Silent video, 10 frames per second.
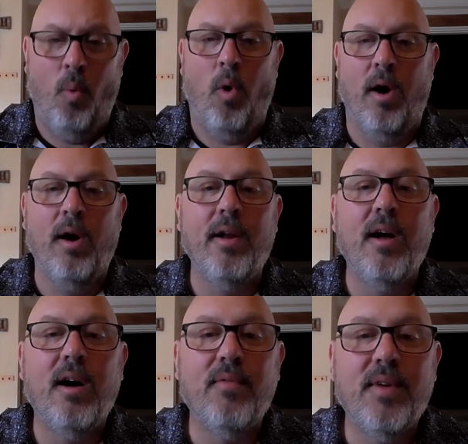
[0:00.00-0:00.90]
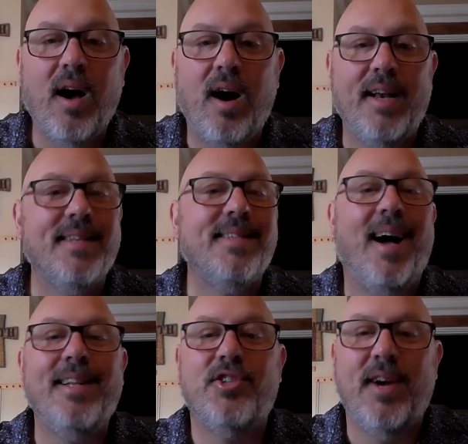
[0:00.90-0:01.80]
Word of God is
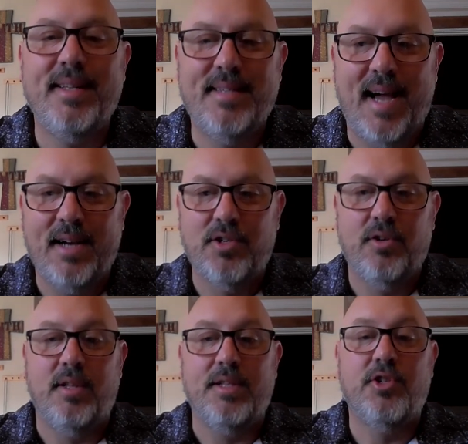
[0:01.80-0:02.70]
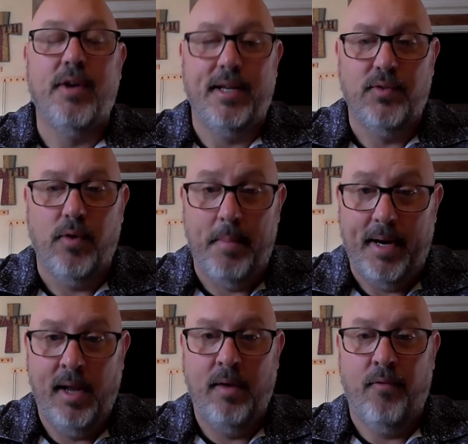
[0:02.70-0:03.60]
not transactional, it's
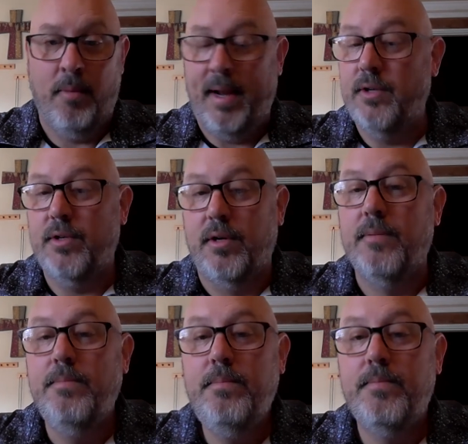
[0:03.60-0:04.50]
transformational.